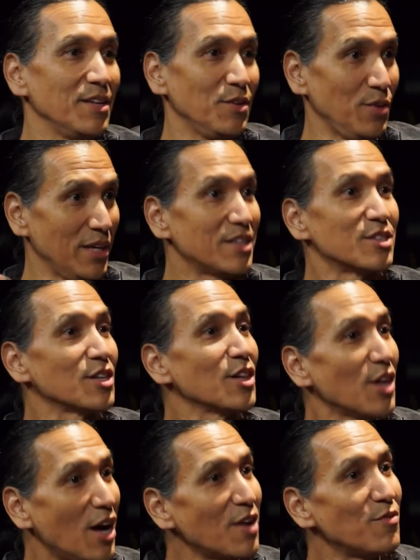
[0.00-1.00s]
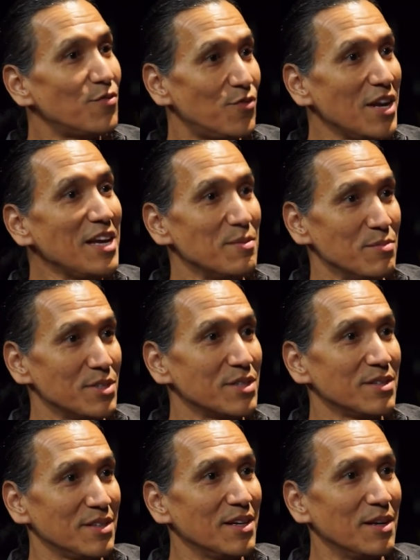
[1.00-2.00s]
You like there's a lot of
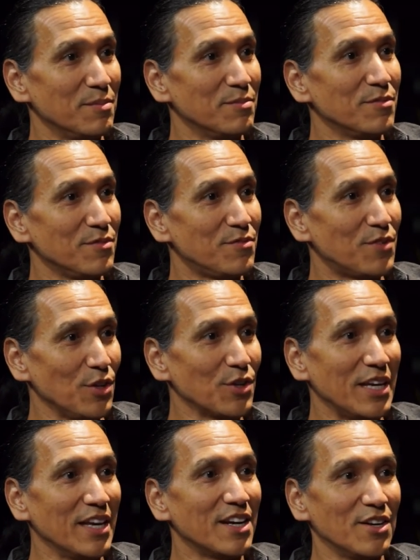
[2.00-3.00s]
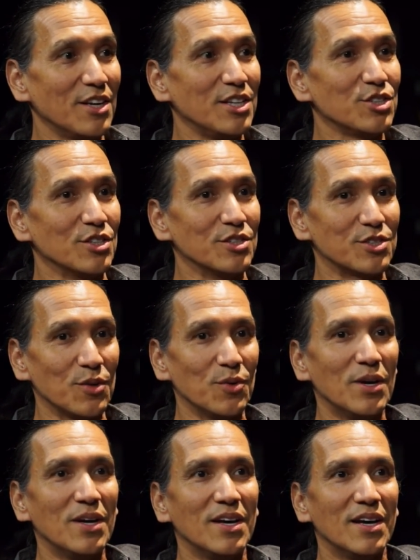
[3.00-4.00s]
frames um, for looking at an audition.
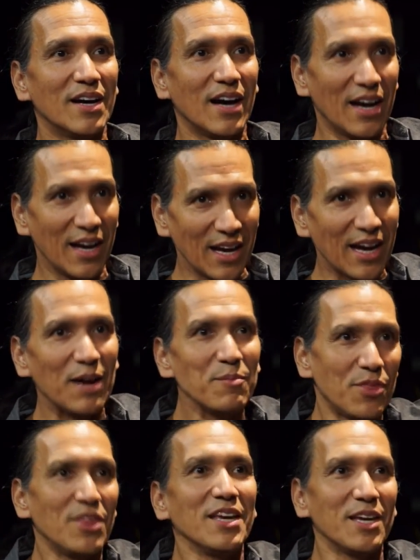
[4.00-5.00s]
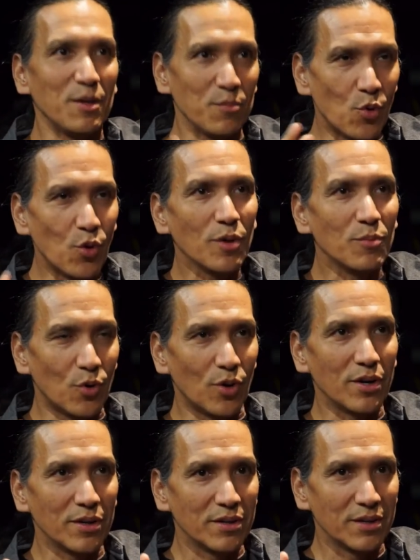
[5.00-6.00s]
So I, am thinking more and
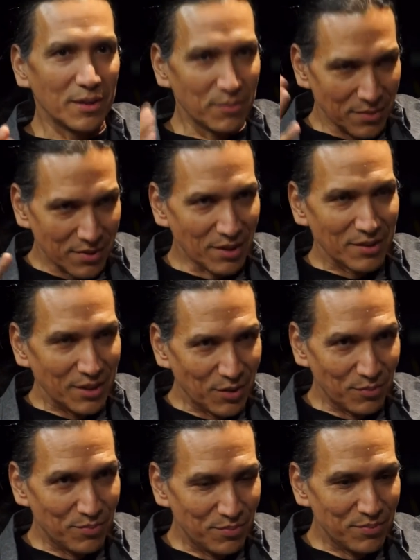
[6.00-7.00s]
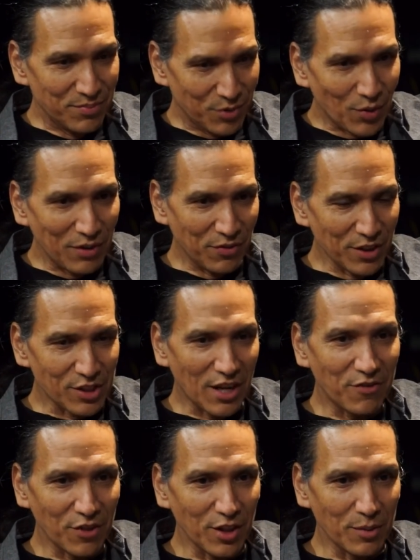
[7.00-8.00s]
more, and I'm you know quite
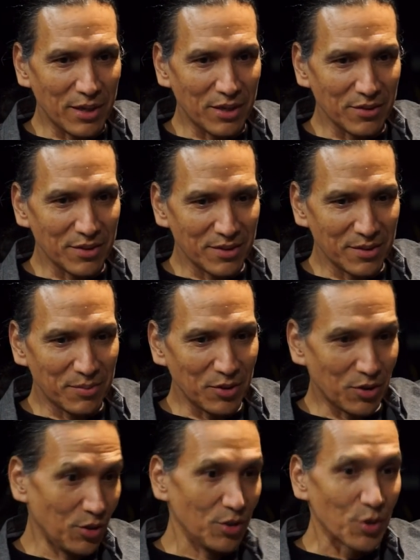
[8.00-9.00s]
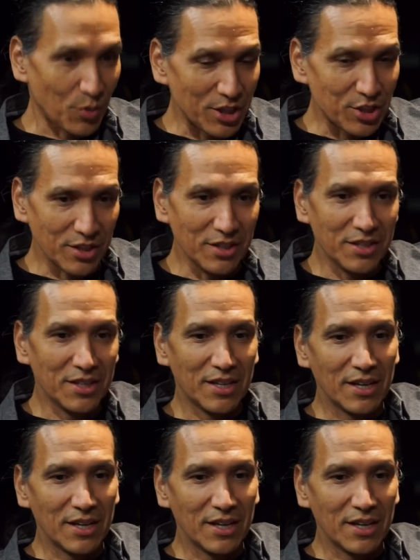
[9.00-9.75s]
philosophical about about the, your question.